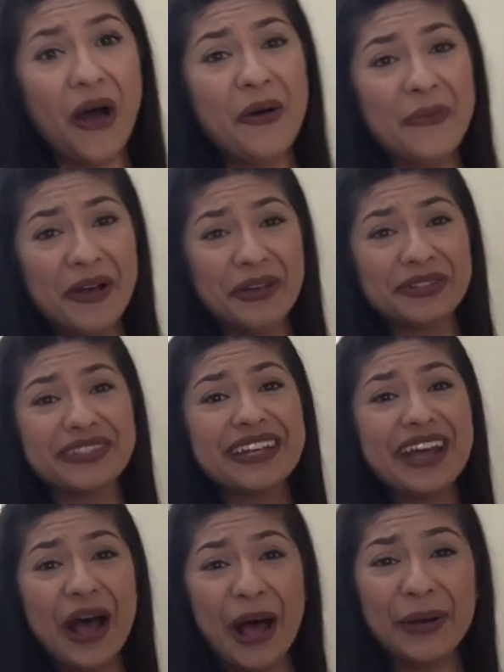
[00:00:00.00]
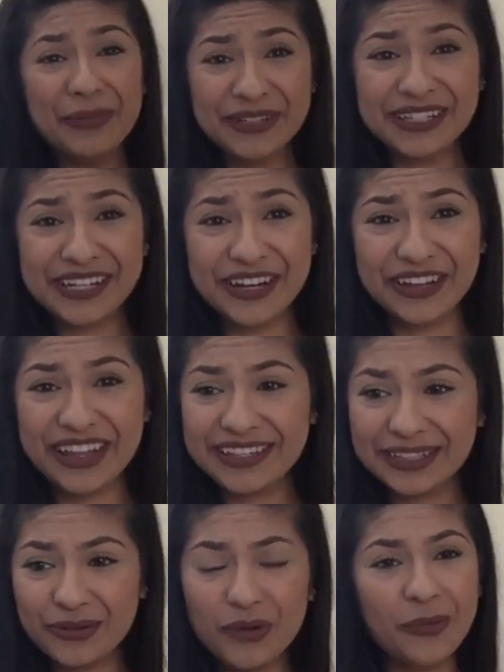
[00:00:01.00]
Almost, almost a year.
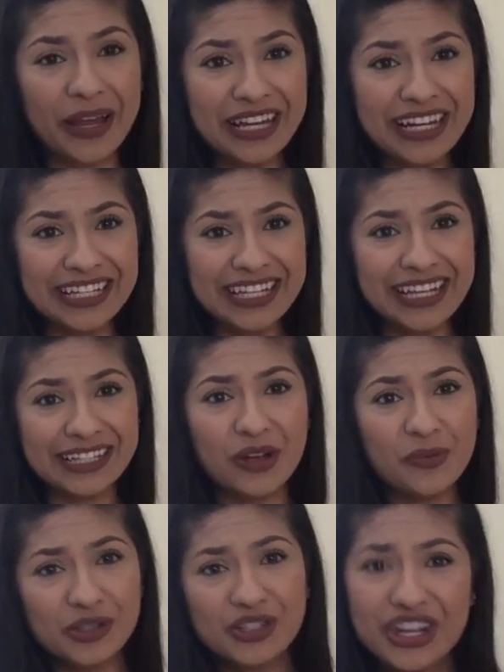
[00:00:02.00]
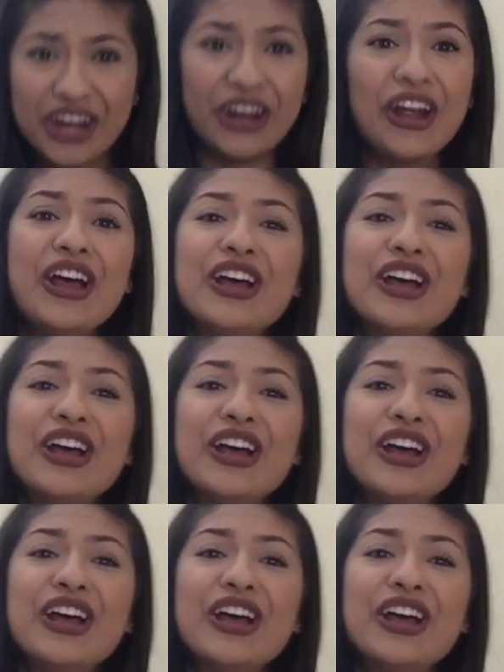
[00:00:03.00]
That's, oh my goodness, yes, almost a year.